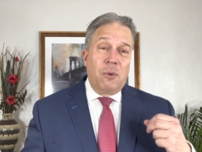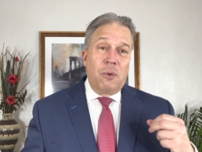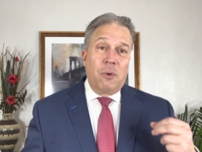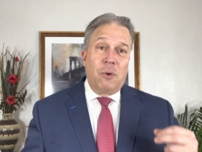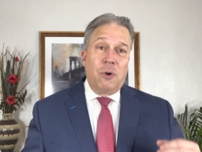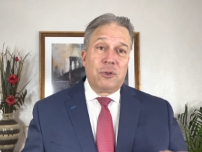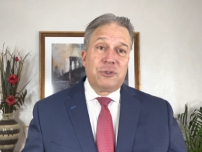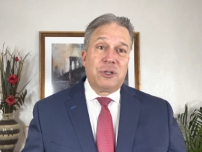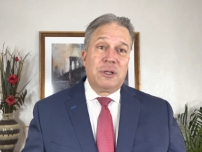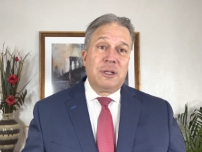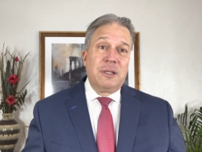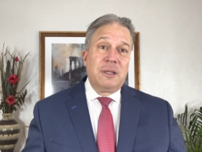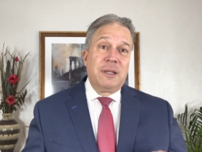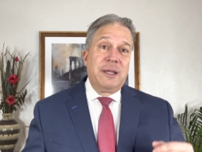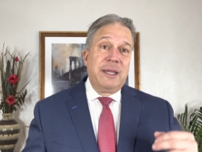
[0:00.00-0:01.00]

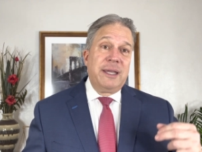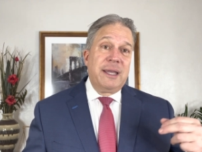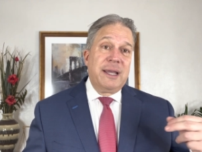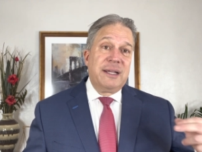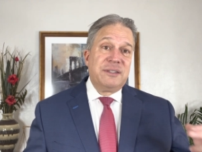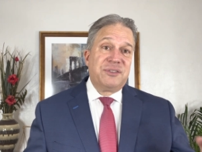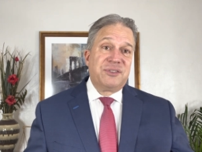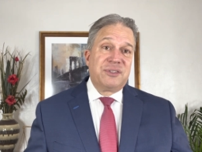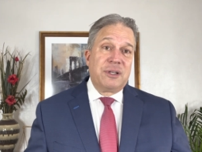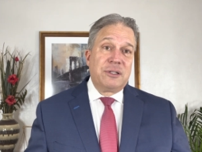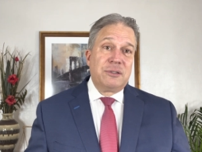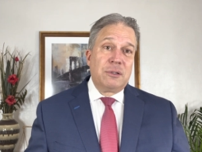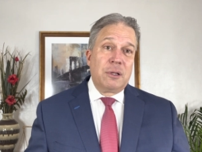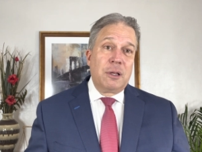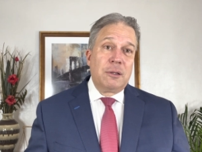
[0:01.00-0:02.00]
alternately and
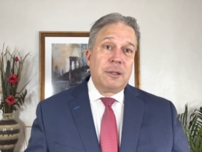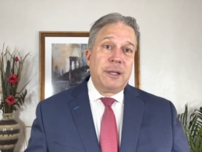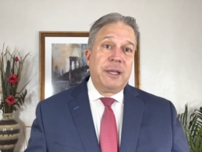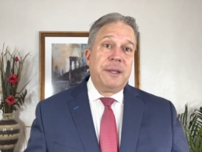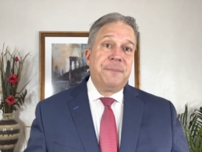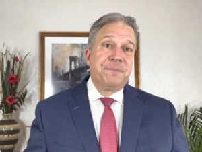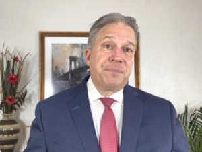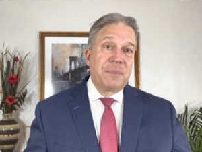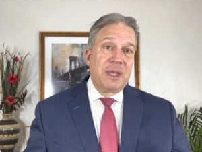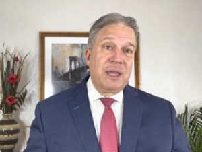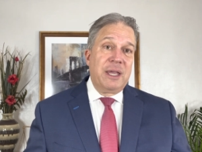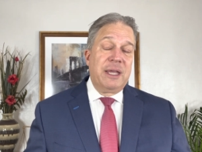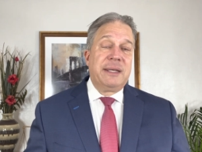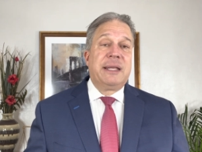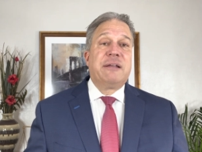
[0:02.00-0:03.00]
singularly
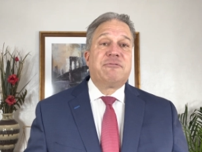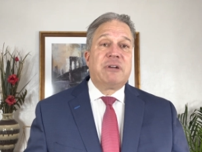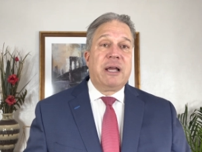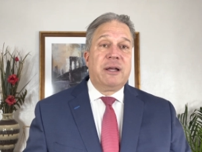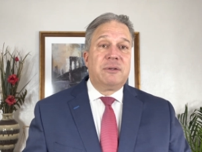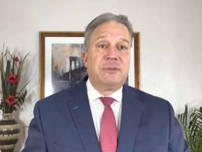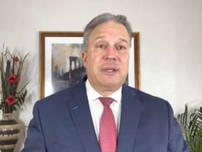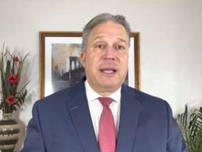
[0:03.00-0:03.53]
in a round.